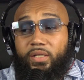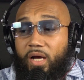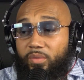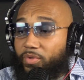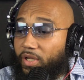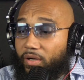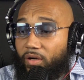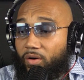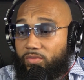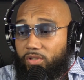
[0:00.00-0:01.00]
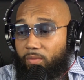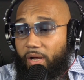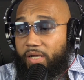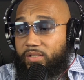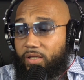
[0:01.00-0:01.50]
got to be there to hold your
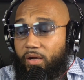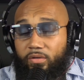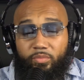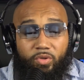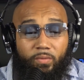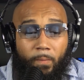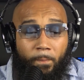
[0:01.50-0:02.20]
ass accountable.